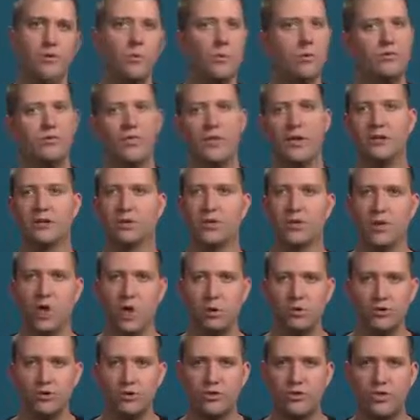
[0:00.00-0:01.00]
When things are
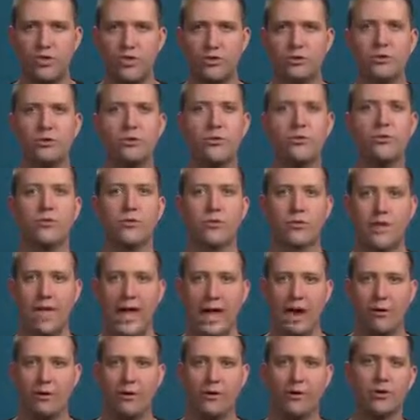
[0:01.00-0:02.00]
closer to you, they're
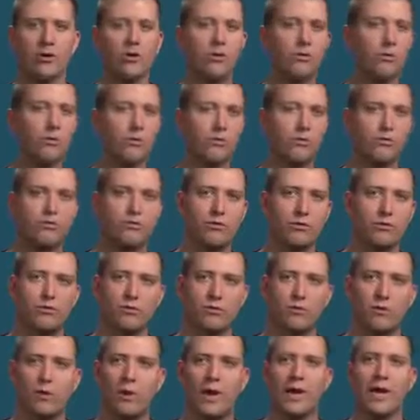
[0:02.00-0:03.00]
louder. When they're
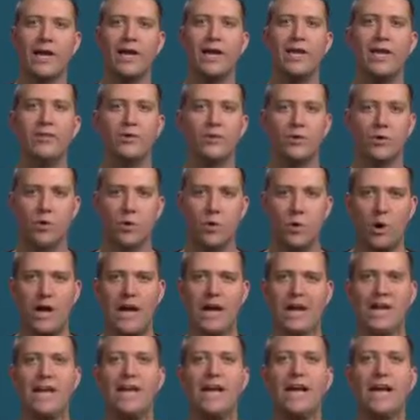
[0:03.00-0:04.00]
further away, they're
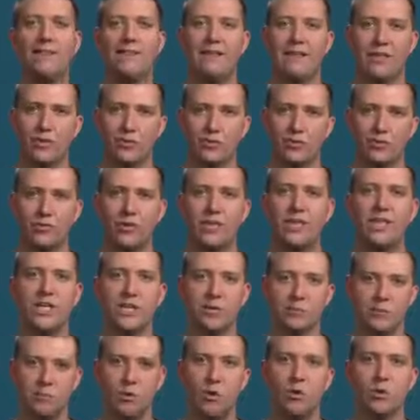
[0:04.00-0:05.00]
quiet. And that's a
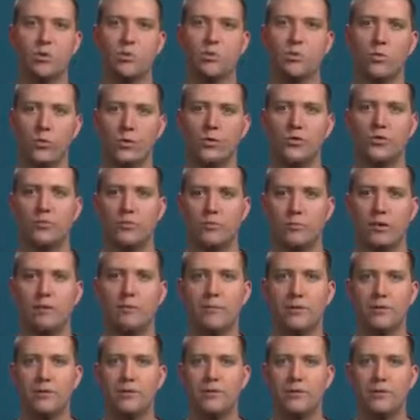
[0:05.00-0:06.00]
really important one to
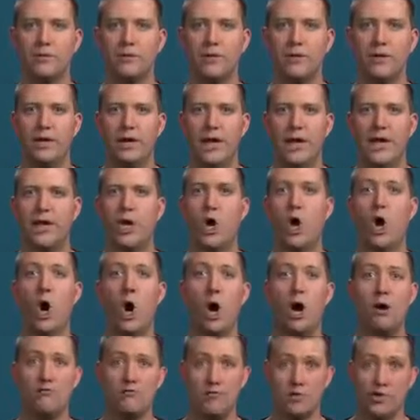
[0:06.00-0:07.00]
remember. And
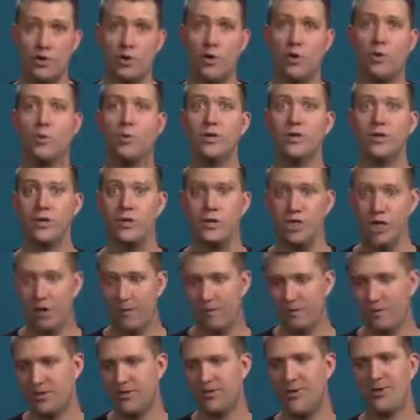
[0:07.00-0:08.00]
often we
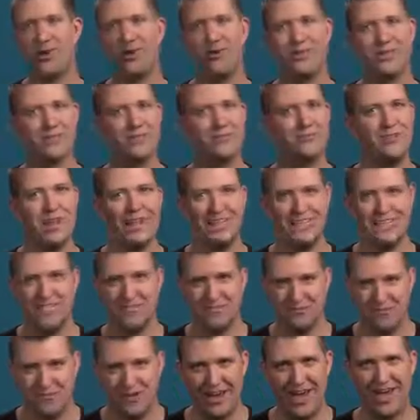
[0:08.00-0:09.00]
jump to all these
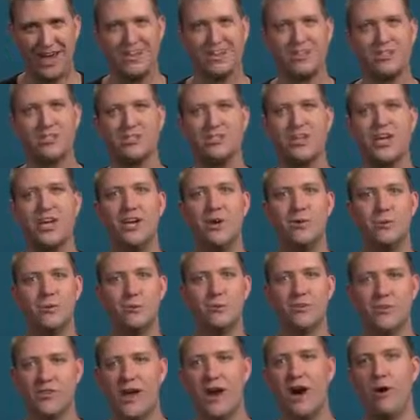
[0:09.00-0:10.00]
fancy effects
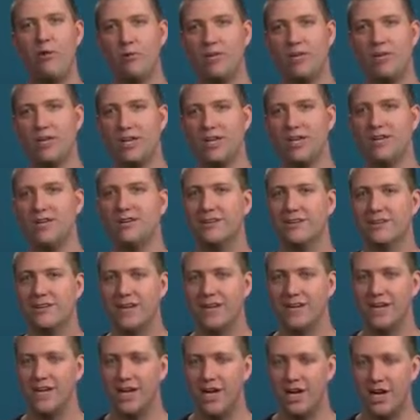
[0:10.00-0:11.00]
without really
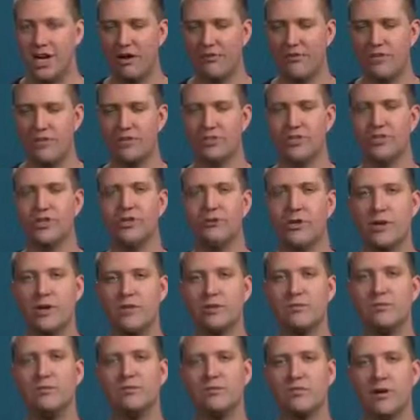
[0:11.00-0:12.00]
taking enough
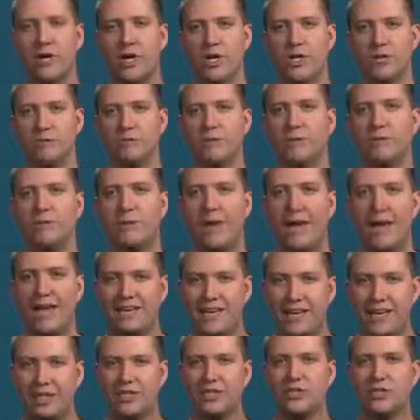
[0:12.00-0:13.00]
consideration with volume. Pay
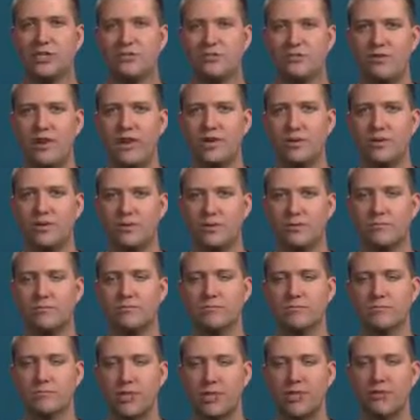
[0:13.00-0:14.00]
attention to the faders.
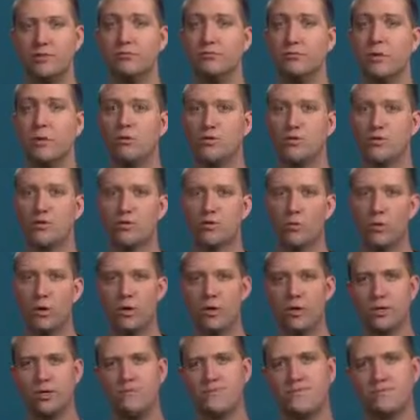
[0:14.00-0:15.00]
That'll do most of your
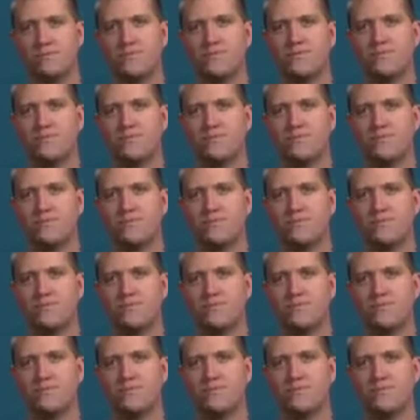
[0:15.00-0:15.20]
work.